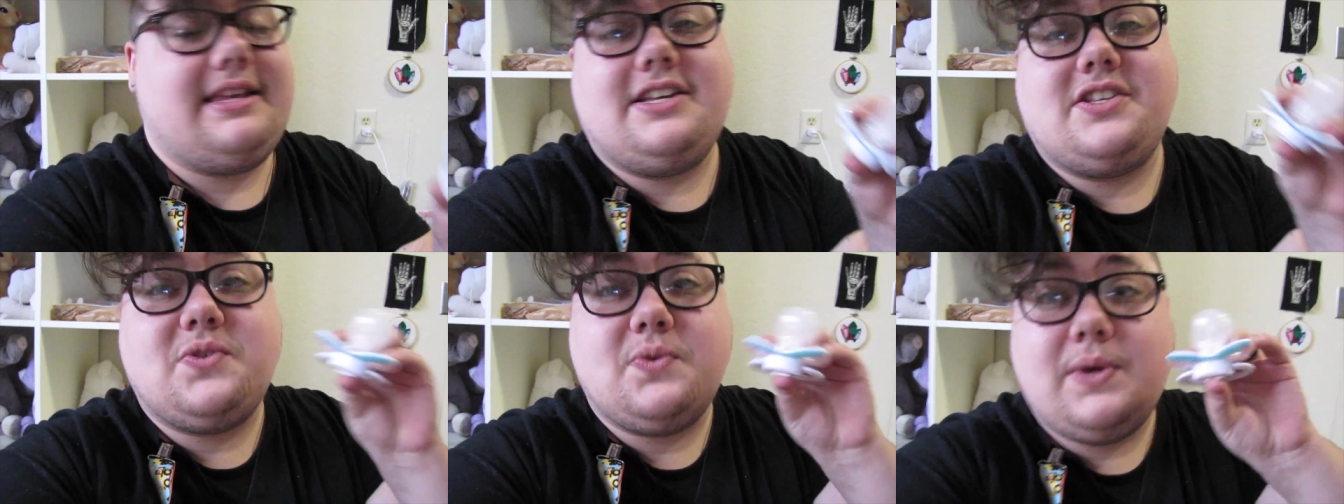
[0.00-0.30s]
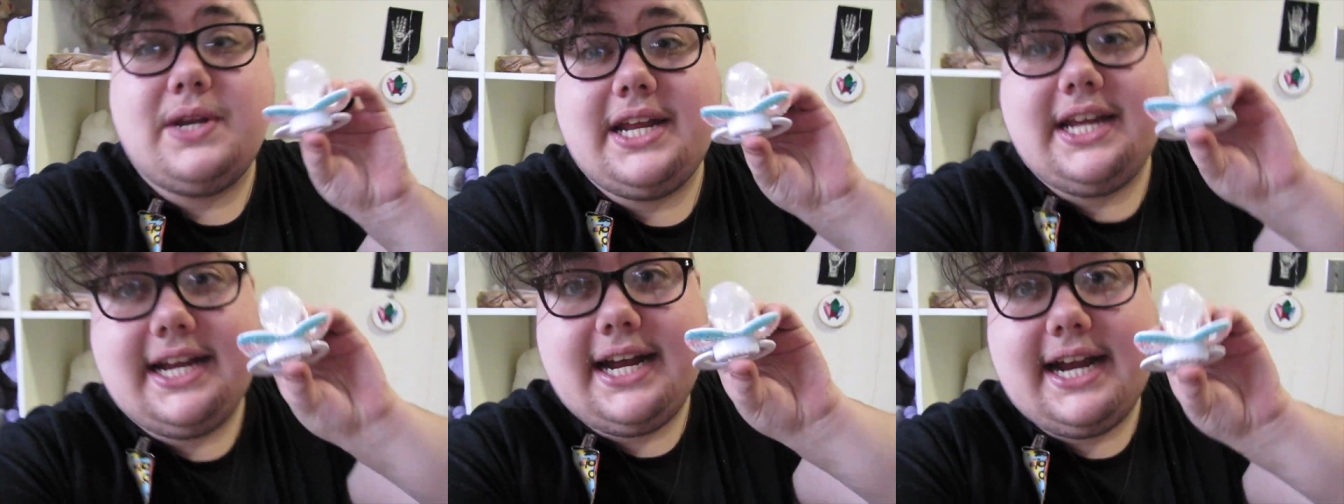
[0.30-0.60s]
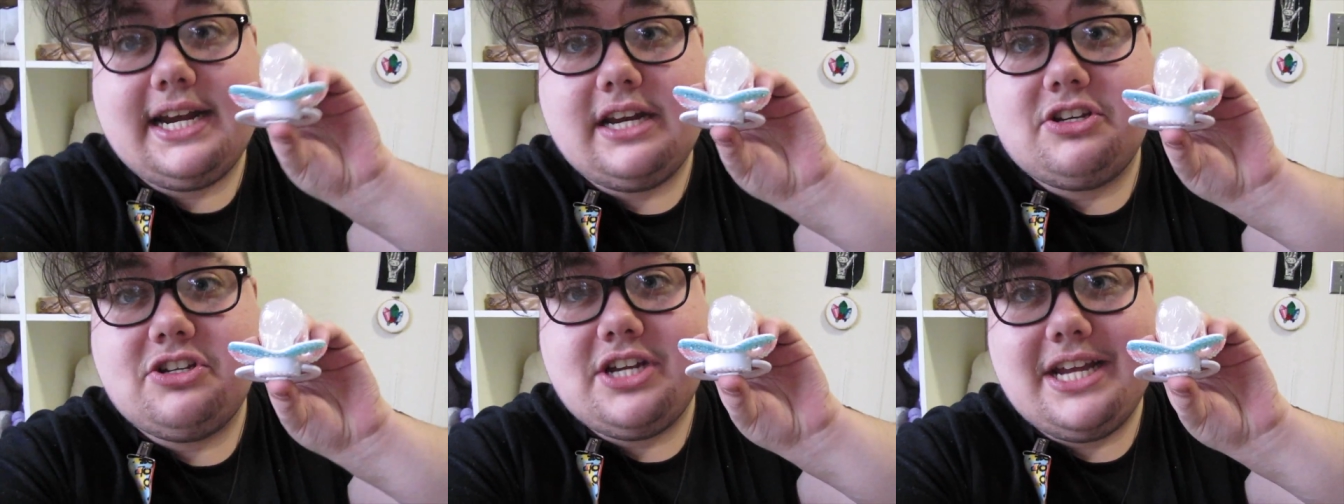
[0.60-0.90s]
this one I
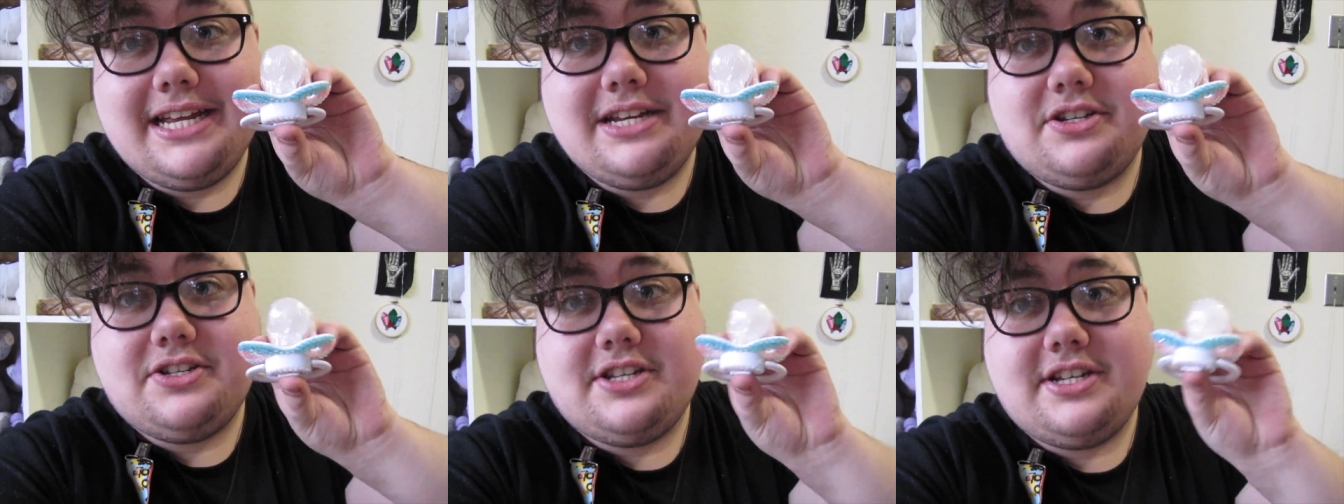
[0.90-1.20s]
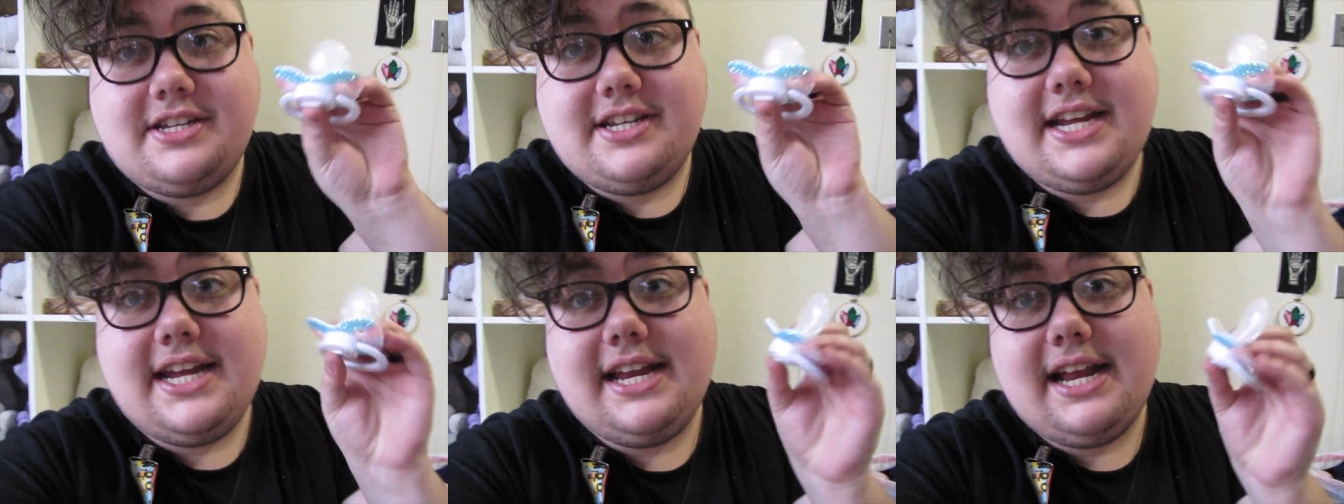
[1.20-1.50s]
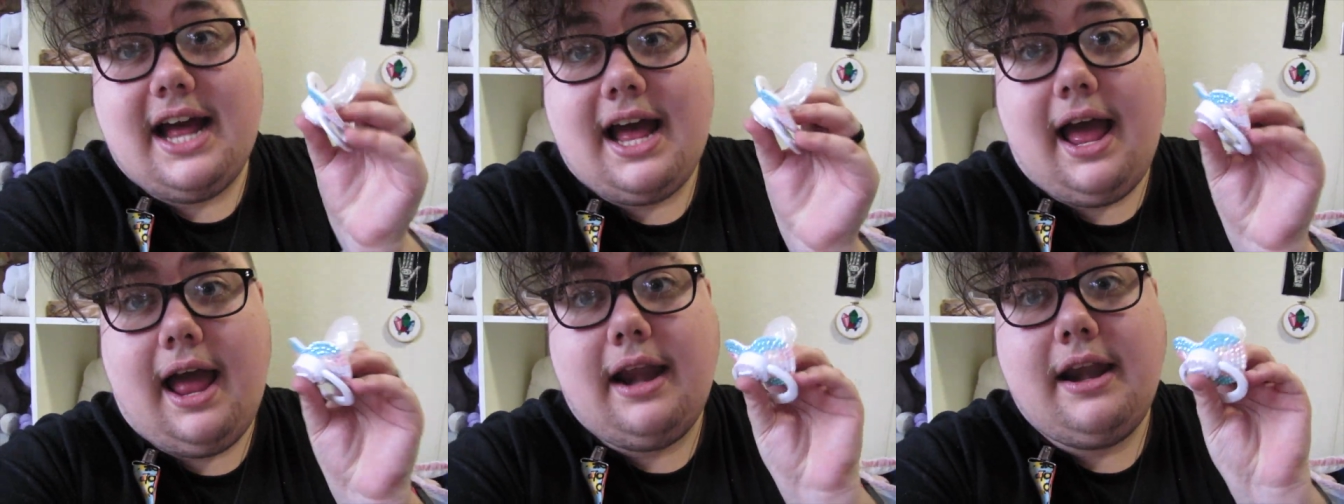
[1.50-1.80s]
gotta change the teat
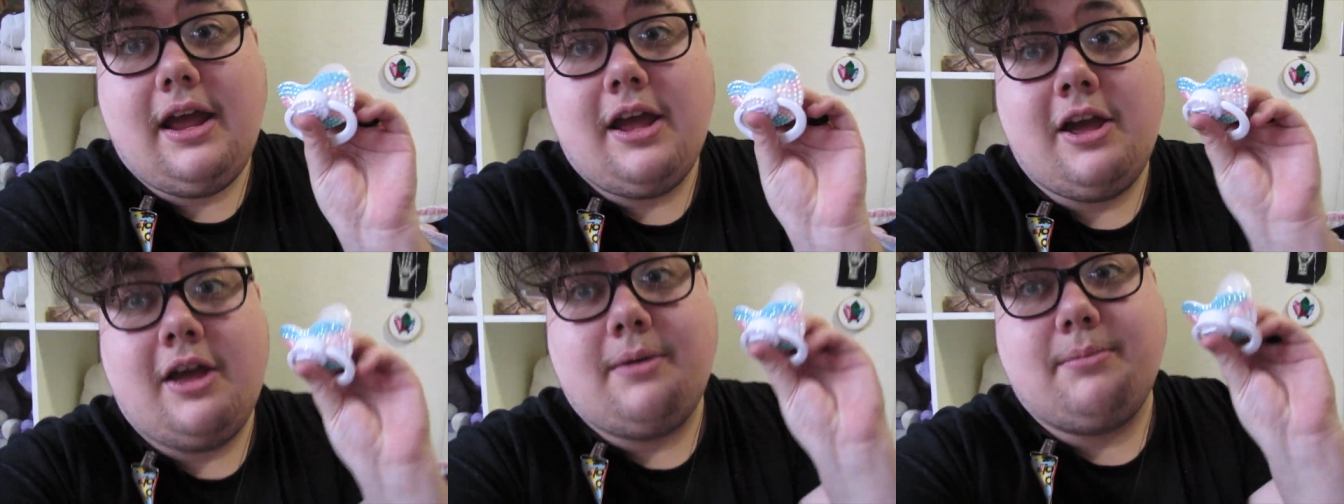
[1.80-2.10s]
on,